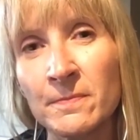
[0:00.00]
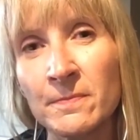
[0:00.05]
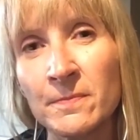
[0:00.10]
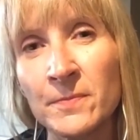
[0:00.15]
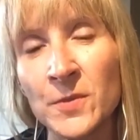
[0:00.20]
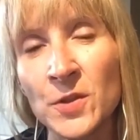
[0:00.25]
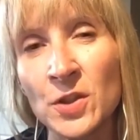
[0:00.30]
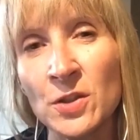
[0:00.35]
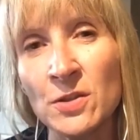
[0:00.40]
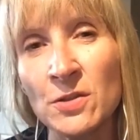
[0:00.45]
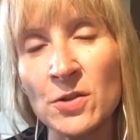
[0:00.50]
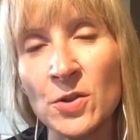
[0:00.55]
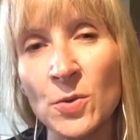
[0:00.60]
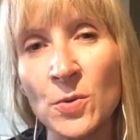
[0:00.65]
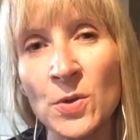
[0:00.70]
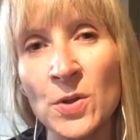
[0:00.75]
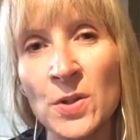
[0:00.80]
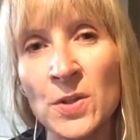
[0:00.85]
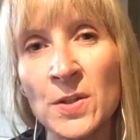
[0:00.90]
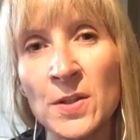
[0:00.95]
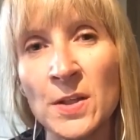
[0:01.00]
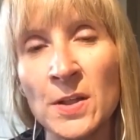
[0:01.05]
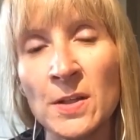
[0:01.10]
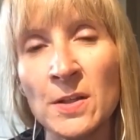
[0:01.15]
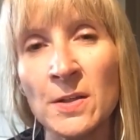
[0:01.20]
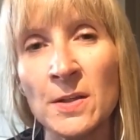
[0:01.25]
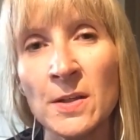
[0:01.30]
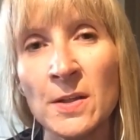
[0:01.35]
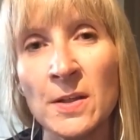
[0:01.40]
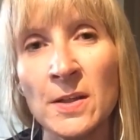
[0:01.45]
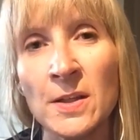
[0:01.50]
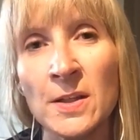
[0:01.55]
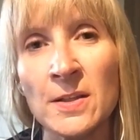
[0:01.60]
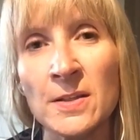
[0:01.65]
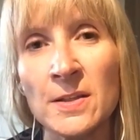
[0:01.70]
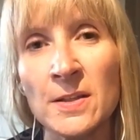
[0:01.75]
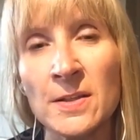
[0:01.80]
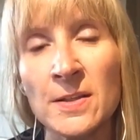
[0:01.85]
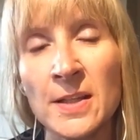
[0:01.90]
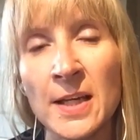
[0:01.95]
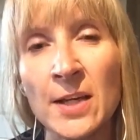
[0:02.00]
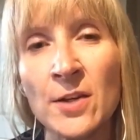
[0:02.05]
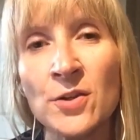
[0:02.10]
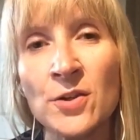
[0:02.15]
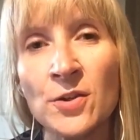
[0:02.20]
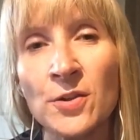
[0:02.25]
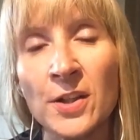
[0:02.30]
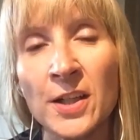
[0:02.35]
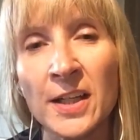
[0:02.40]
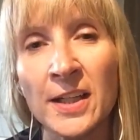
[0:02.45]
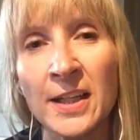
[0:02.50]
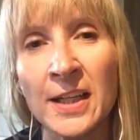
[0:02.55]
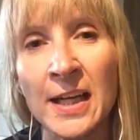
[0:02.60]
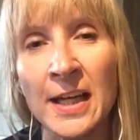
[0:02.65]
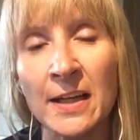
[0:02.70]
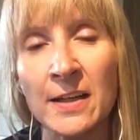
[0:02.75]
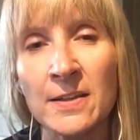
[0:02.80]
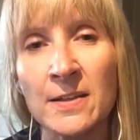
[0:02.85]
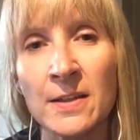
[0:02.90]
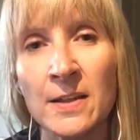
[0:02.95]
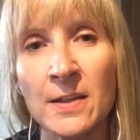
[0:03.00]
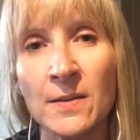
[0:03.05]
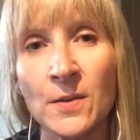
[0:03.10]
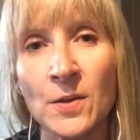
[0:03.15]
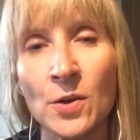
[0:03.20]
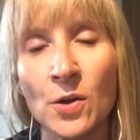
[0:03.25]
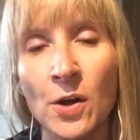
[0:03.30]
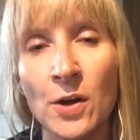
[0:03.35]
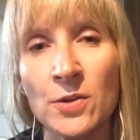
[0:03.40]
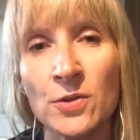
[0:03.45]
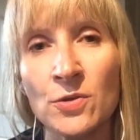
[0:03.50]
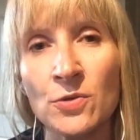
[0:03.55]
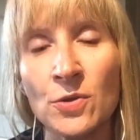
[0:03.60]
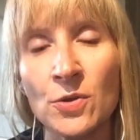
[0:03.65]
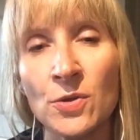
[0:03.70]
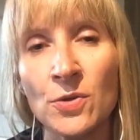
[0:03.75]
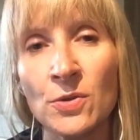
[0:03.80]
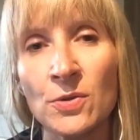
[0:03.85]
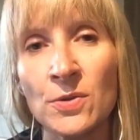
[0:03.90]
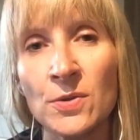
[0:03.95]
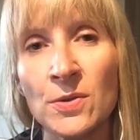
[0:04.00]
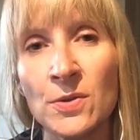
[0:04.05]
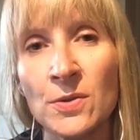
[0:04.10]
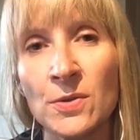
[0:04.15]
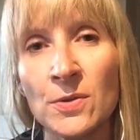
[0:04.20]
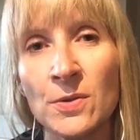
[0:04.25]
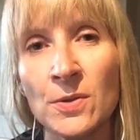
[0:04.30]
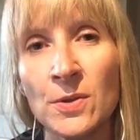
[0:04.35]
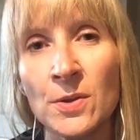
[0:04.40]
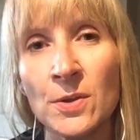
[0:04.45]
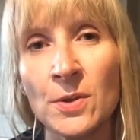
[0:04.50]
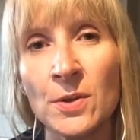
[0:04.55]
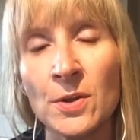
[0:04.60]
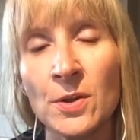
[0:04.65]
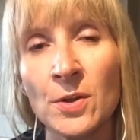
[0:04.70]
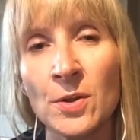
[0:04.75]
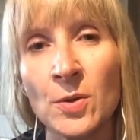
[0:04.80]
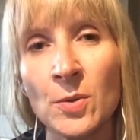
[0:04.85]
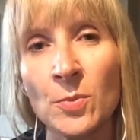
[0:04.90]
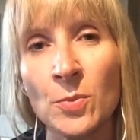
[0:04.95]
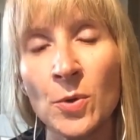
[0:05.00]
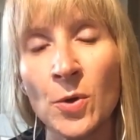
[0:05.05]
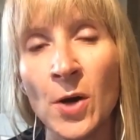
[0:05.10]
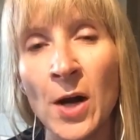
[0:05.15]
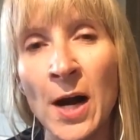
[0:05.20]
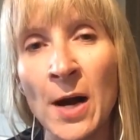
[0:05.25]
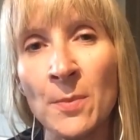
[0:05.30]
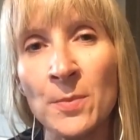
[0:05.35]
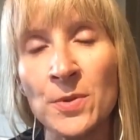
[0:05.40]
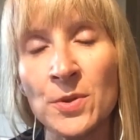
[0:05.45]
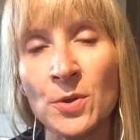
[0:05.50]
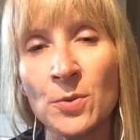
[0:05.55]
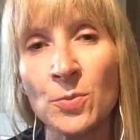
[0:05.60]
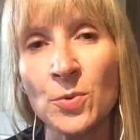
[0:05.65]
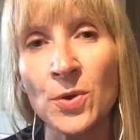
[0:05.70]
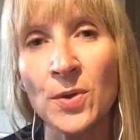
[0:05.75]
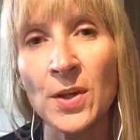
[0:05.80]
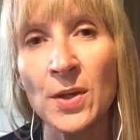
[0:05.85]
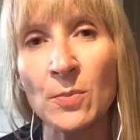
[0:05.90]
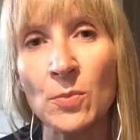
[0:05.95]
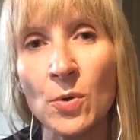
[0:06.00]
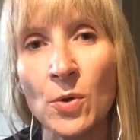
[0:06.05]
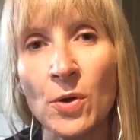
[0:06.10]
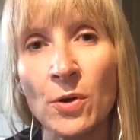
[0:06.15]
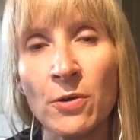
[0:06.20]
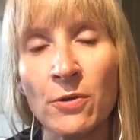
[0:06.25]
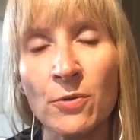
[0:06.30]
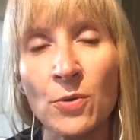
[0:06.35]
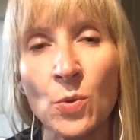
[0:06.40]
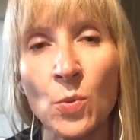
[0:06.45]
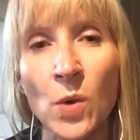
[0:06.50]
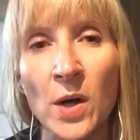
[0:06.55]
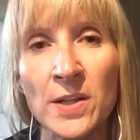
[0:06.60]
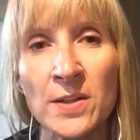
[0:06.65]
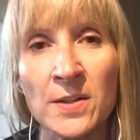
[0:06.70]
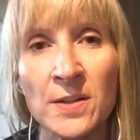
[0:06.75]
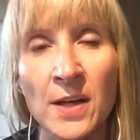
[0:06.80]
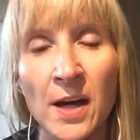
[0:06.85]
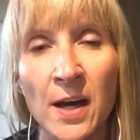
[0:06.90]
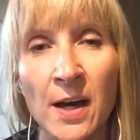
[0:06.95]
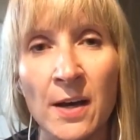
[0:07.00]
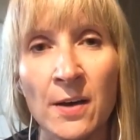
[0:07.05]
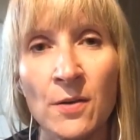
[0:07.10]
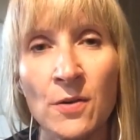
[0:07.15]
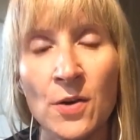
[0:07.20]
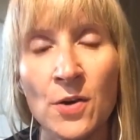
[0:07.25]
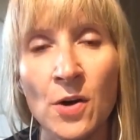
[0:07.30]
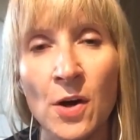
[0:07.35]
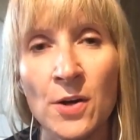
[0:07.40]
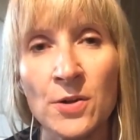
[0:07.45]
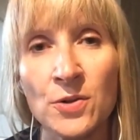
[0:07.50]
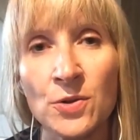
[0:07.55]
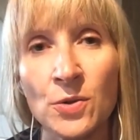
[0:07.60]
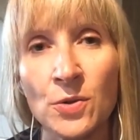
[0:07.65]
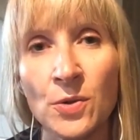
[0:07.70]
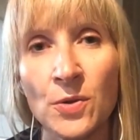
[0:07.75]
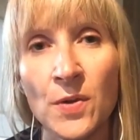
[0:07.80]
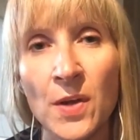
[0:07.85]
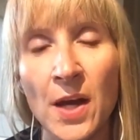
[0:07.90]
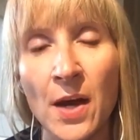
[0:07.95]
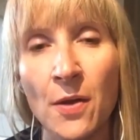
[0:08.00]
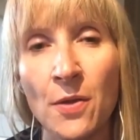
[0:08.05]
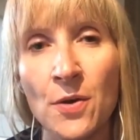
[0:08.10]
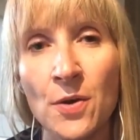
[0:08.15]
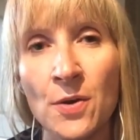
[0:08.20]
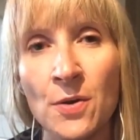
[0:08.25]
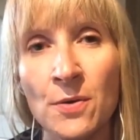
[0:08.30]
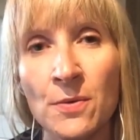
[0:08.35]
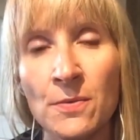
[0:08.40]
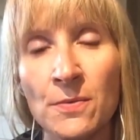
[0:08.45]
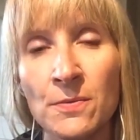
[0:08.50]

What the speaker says: And just notice it as it's entering and exiting the nostrils. Perhaps you're breathing more through one side of the nostril or the other.